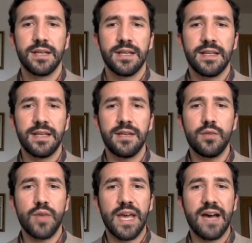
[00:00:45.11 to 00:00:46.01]
Then
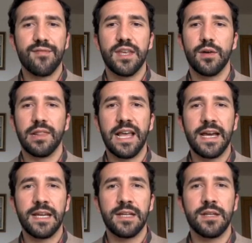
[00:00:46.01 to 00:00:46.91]
we have the
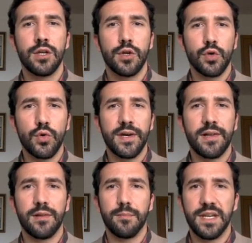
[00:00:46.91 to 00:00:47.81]
online
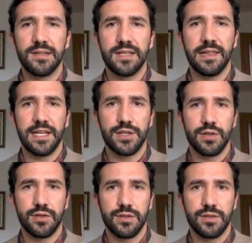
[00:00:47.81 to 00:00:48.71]
Google Meet
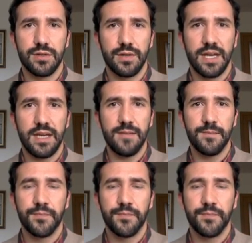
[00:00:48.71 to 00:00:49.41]
lessons, okay?